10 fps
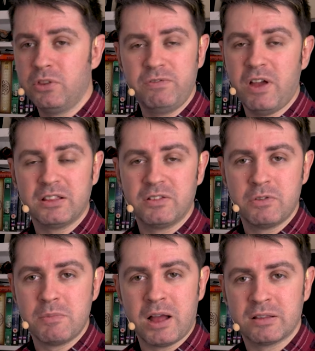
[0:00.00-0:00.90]
Well, the fact of
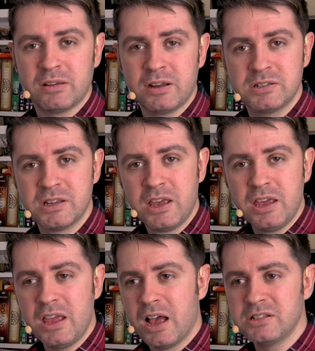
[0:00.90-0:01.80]
the matter is,
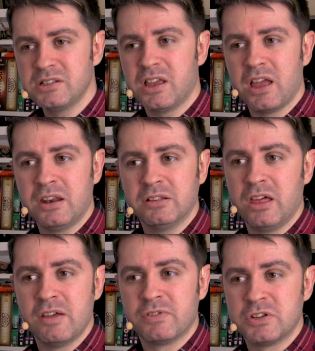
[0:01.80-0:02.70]
he hasn't got any
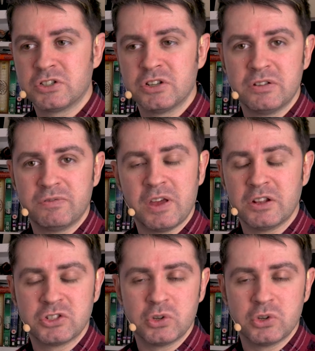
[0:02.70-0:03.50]
leverage to defend